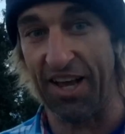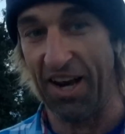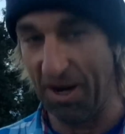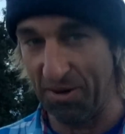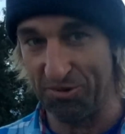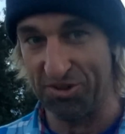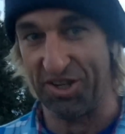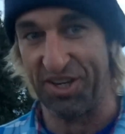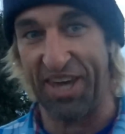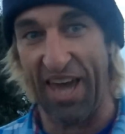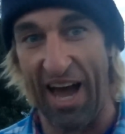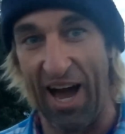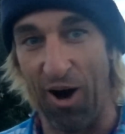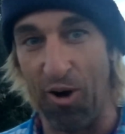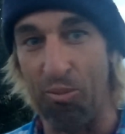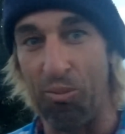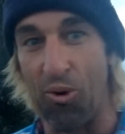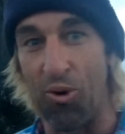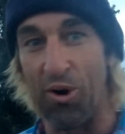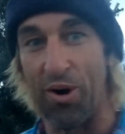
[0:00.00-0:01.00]
I was a
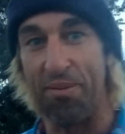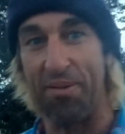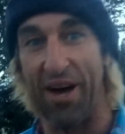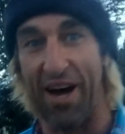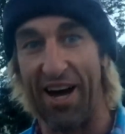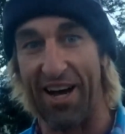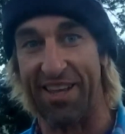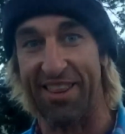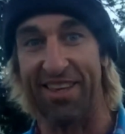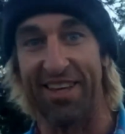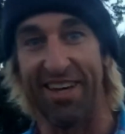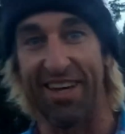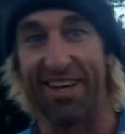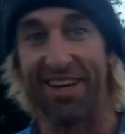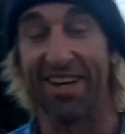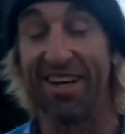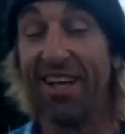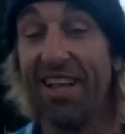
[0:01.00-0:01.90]
cowboy back then.